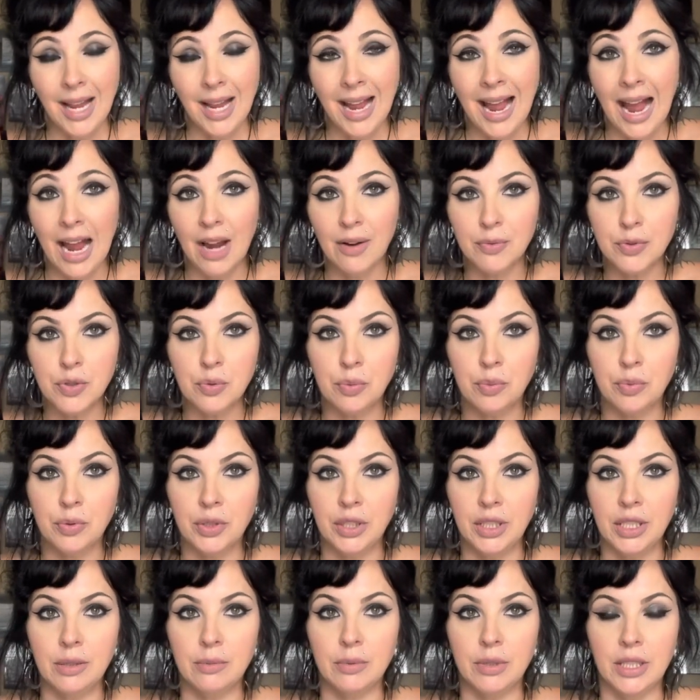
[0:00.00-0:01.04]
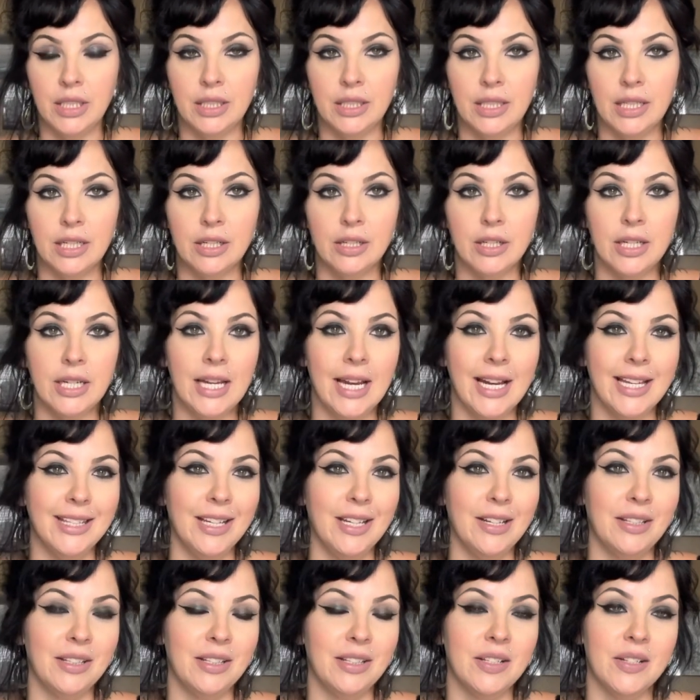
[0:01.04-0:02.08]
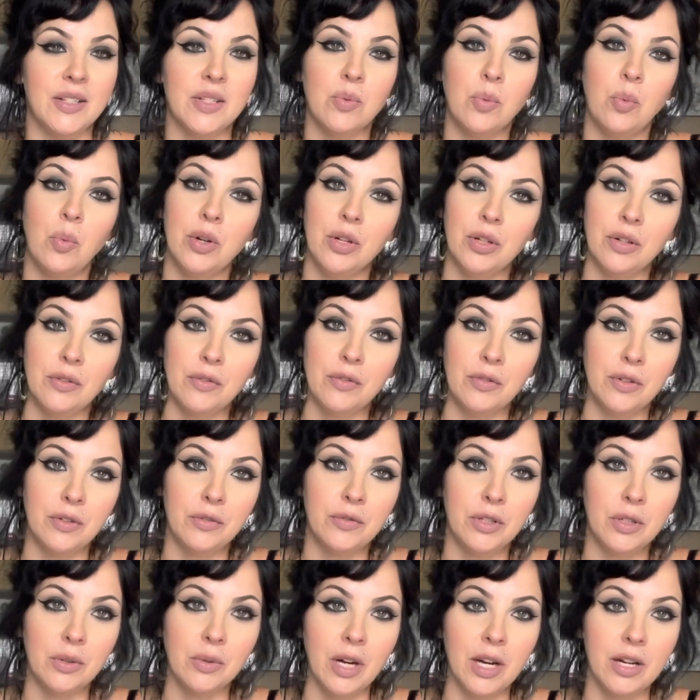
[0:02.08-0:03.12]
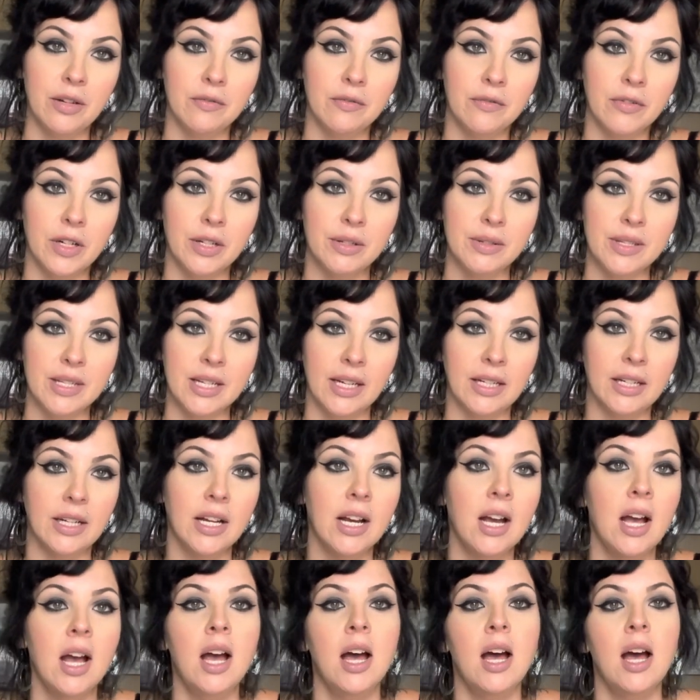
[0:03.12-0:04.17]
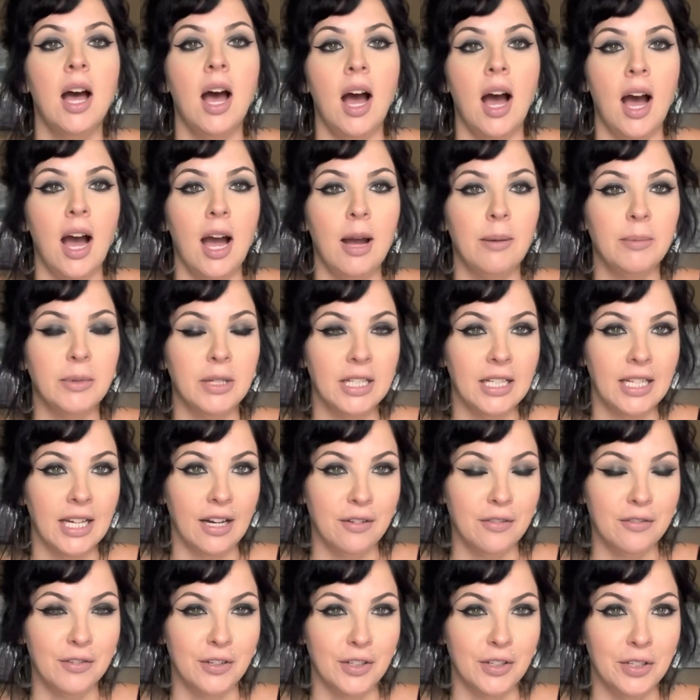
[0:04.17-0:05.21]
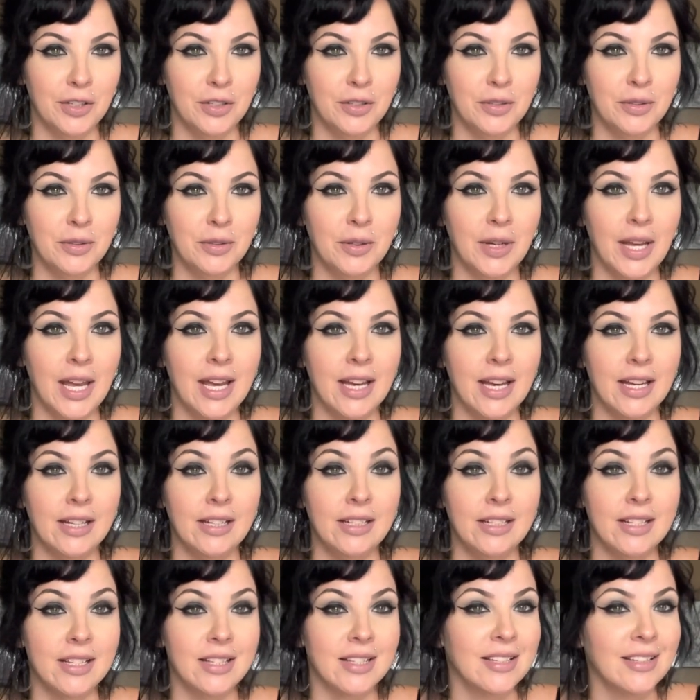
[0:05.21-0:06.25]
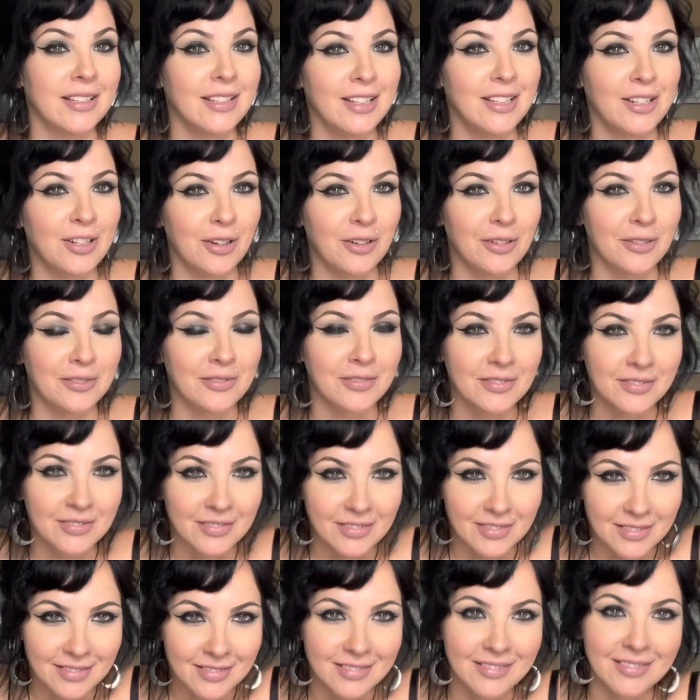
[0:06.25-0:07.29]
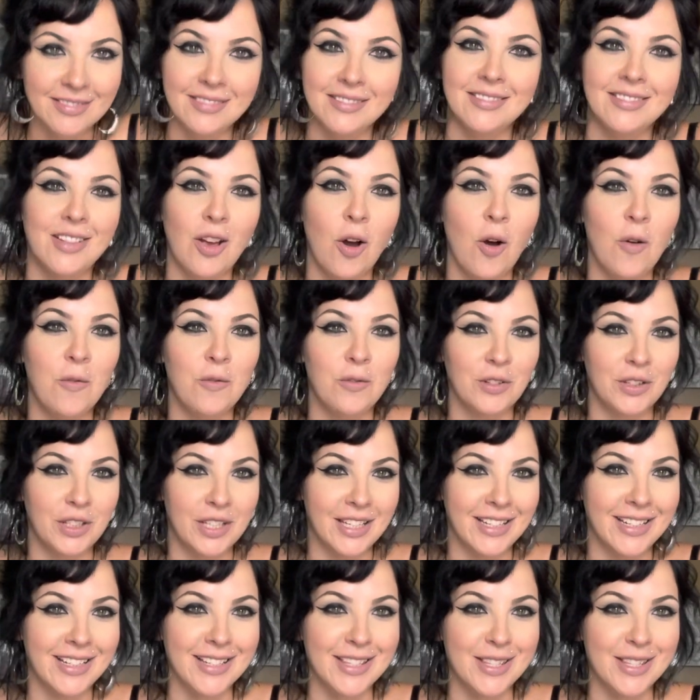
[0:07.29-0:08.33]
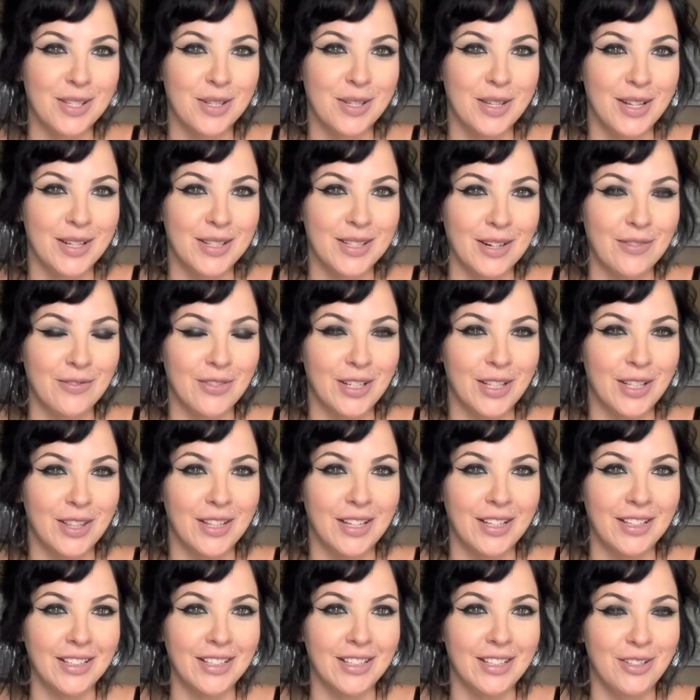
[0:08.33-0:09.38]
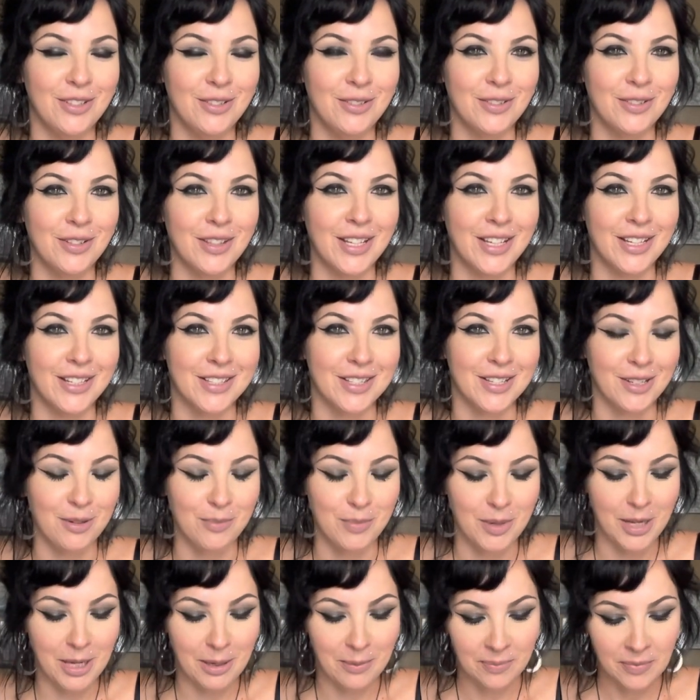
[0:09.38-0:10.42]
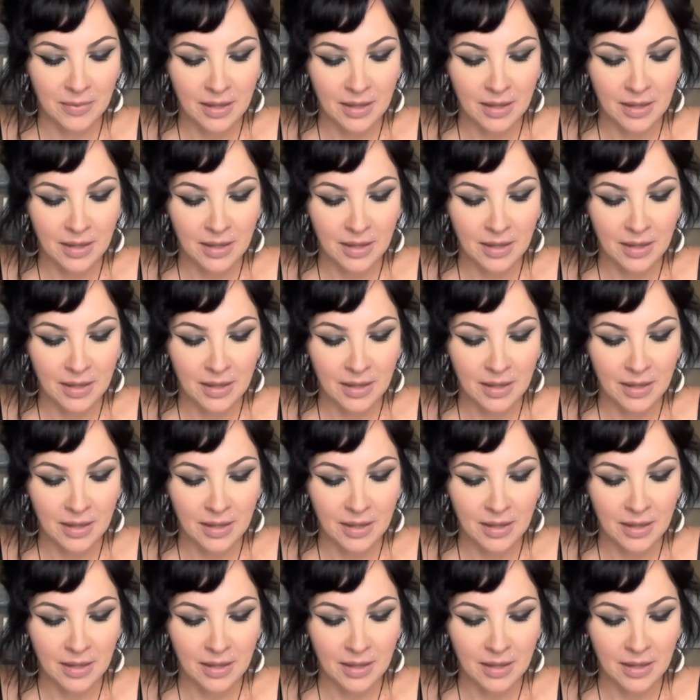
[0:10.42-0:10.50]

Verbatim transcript: I was really, really leery, and then this wonderful viewer and friend said, I'm gonna get it for you, and you know, hopefully it's everything that you think it's gonna be.